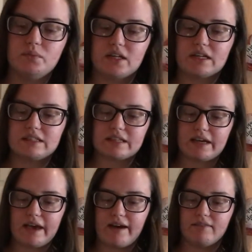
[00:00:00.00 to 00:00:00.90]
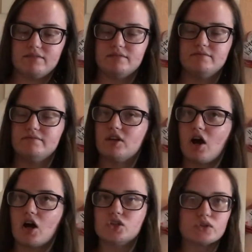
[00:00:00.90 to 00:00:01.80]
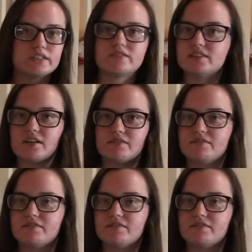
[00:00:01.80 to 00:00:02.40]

because I have hundreds of stuff